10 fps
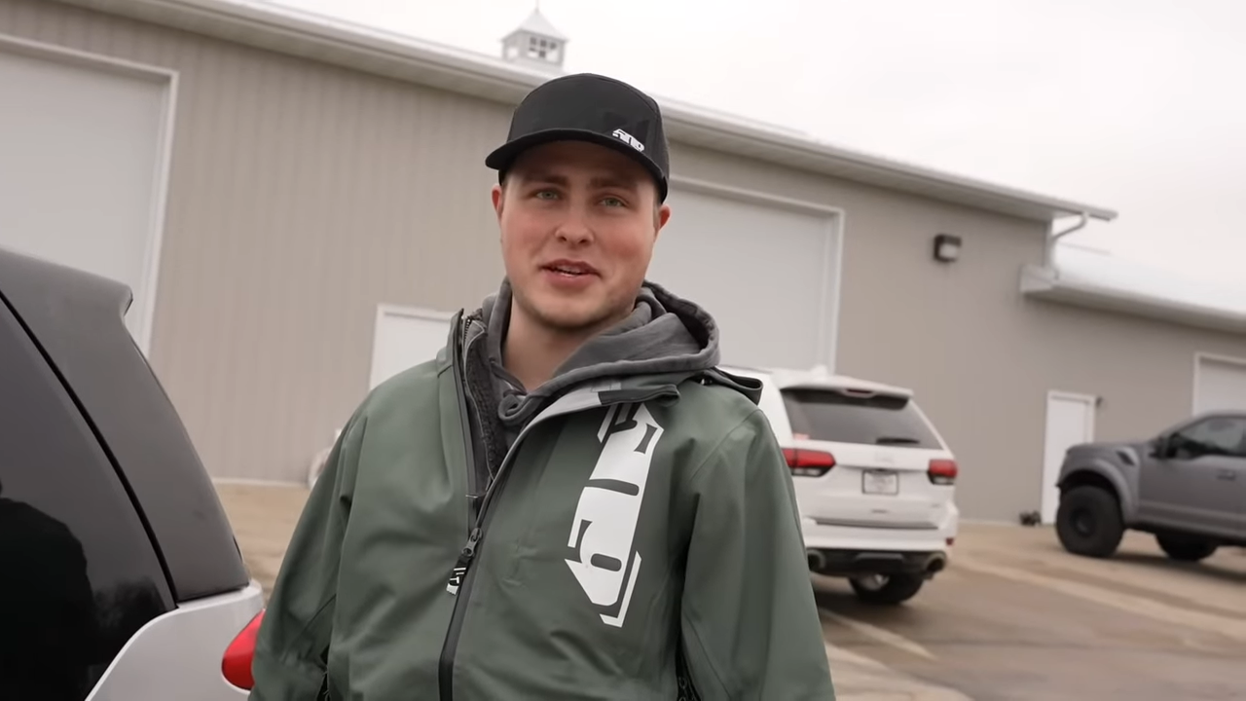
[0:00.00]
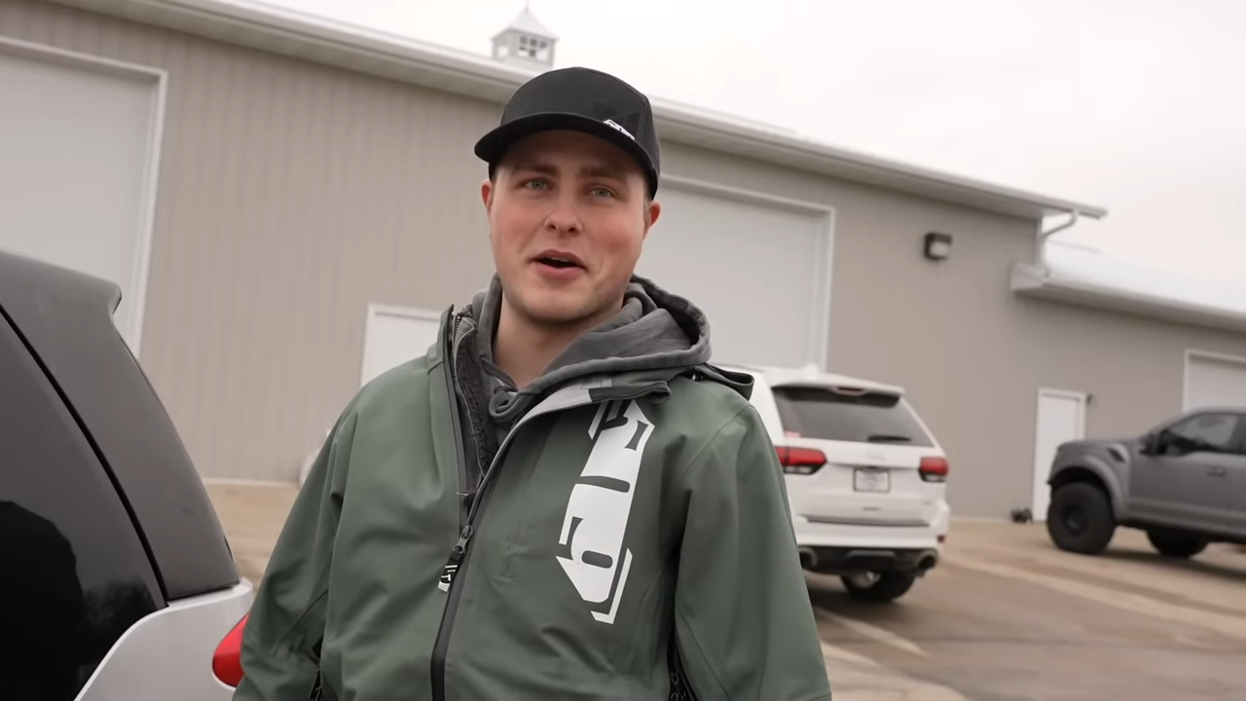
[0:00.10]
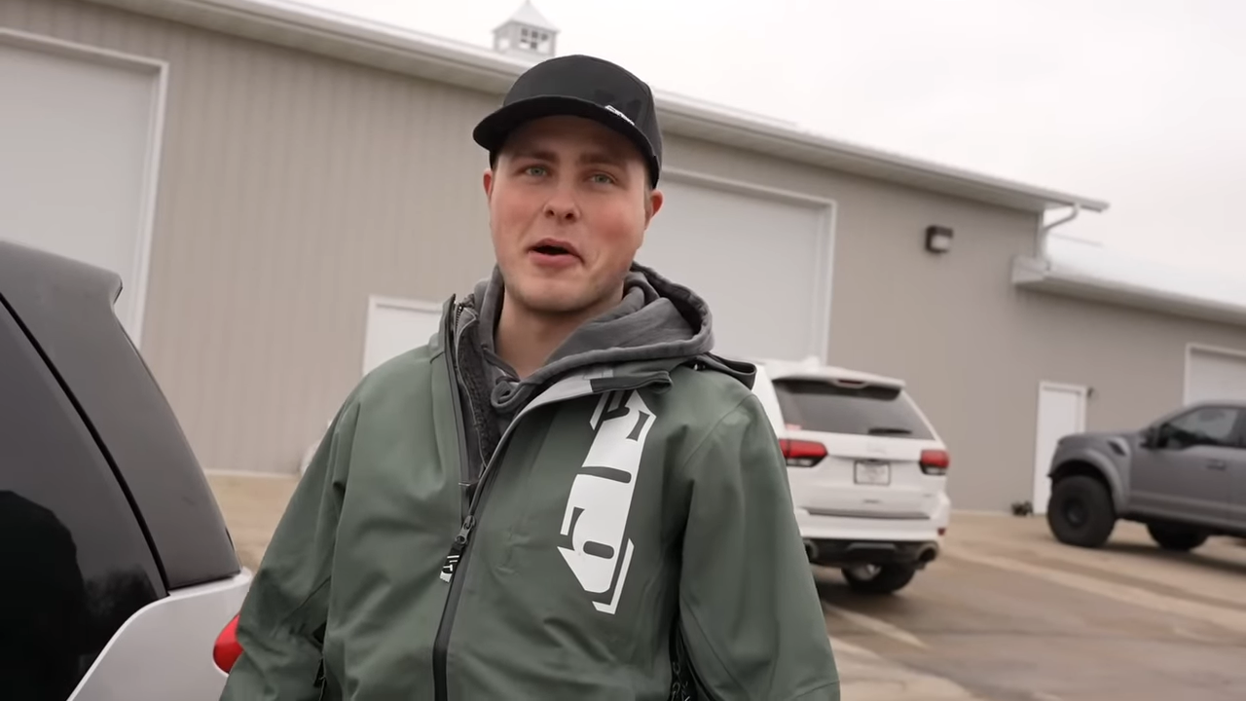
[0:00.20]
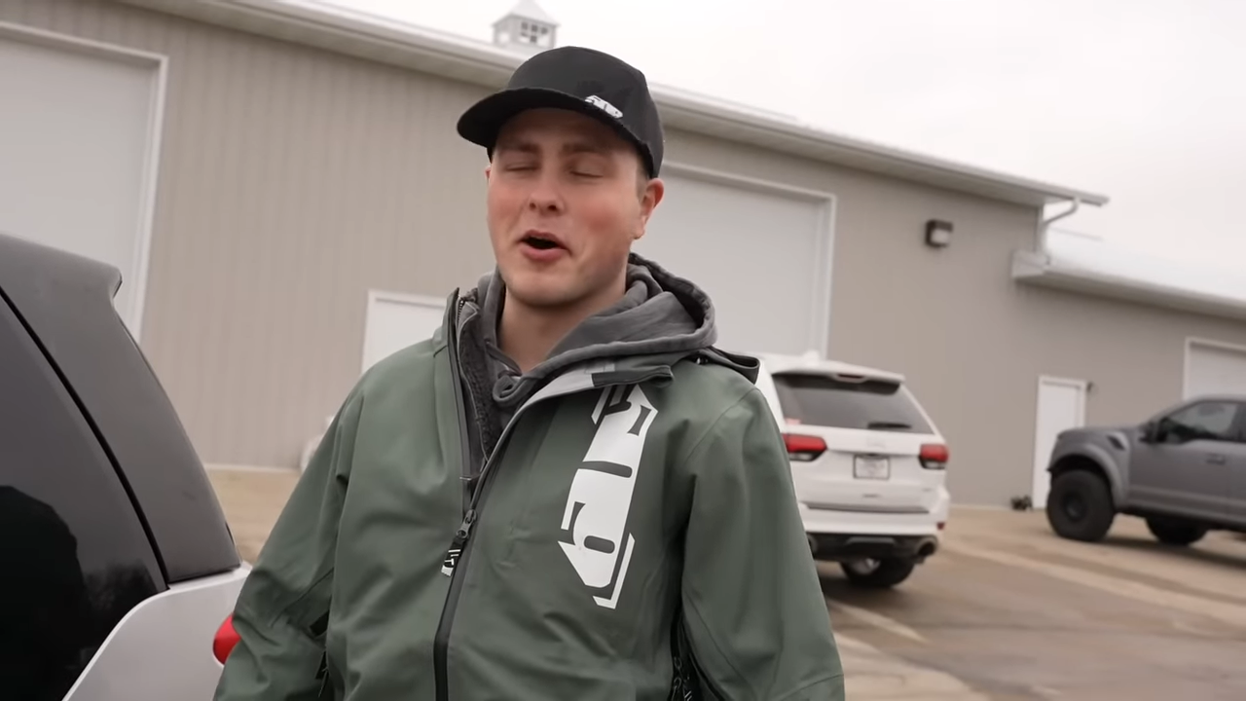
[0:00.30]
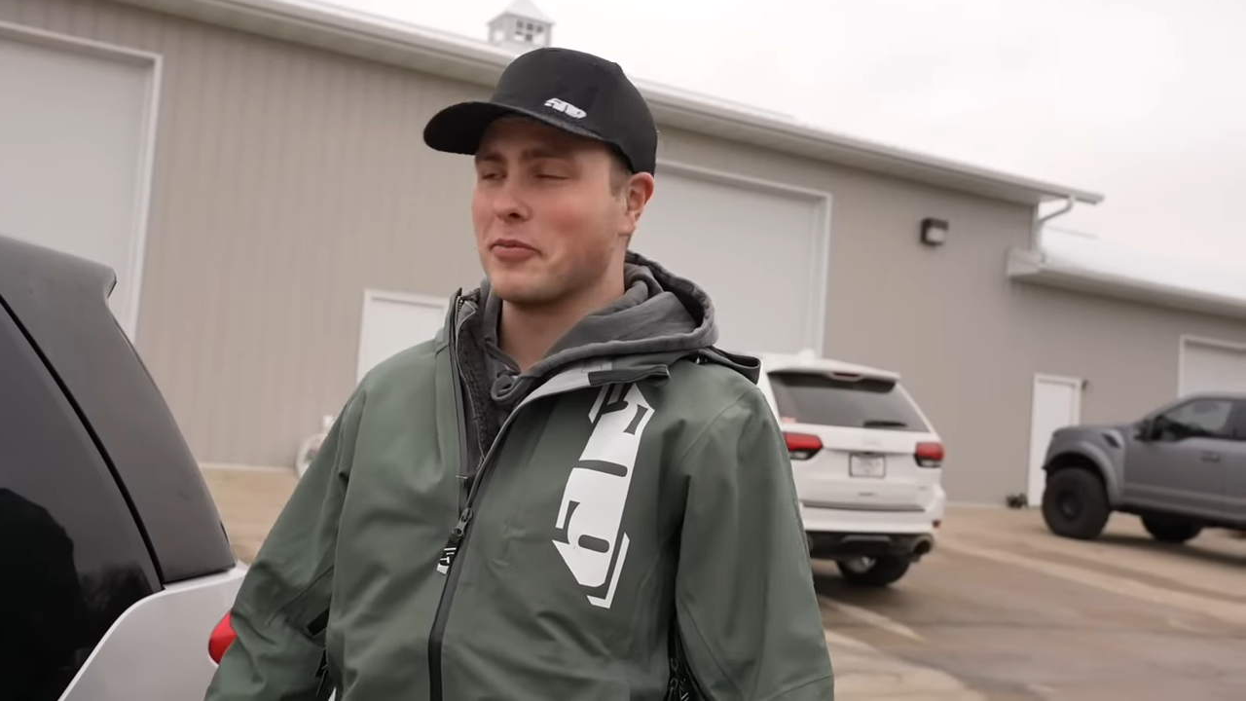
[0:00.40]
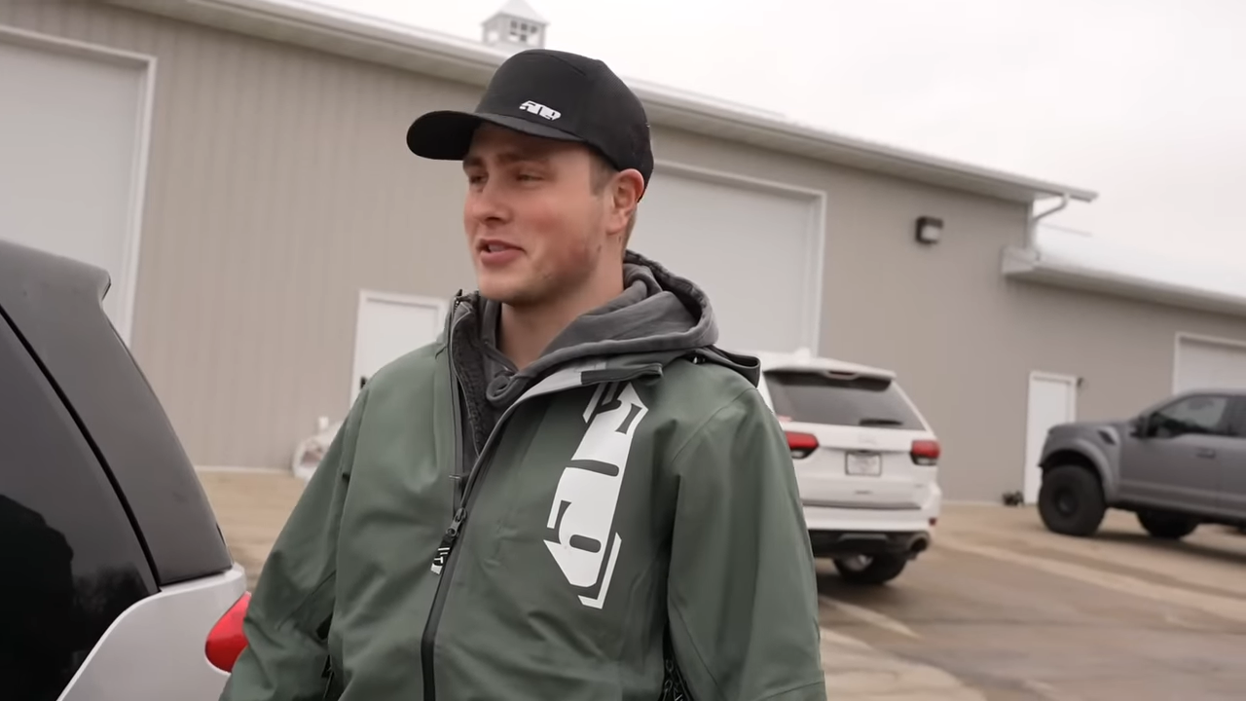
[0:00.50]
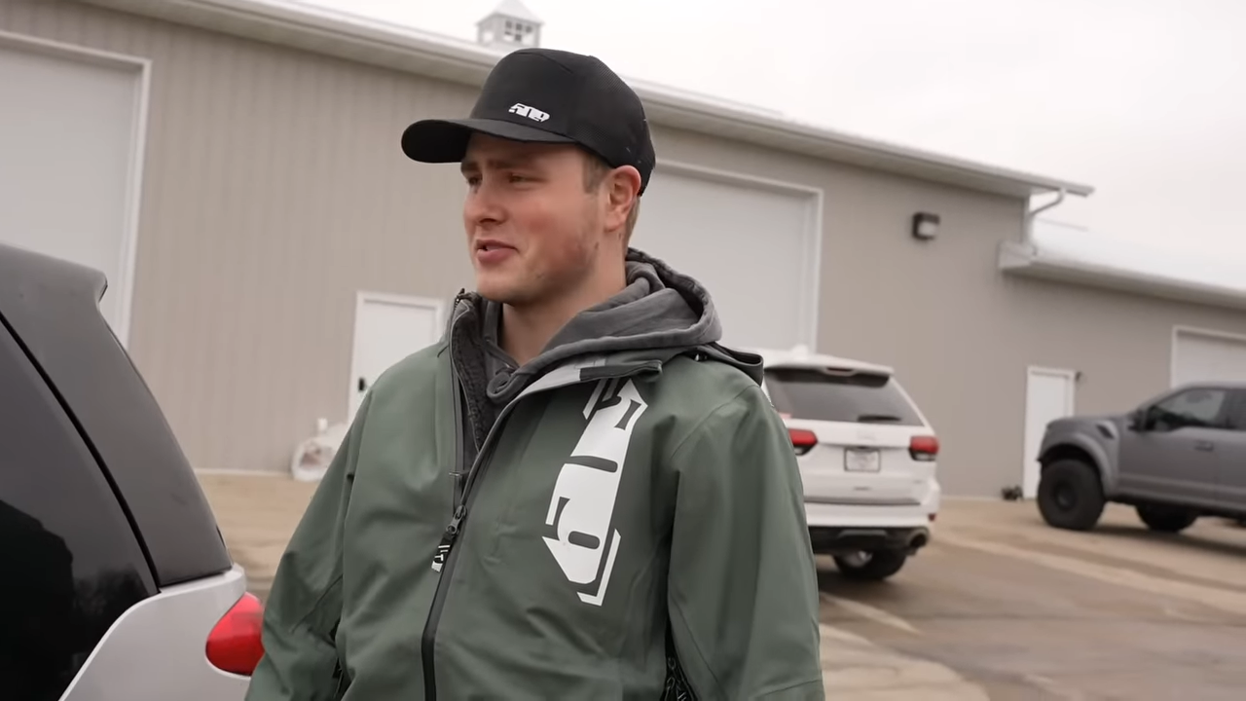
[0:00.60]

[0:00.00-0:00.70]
to come help us.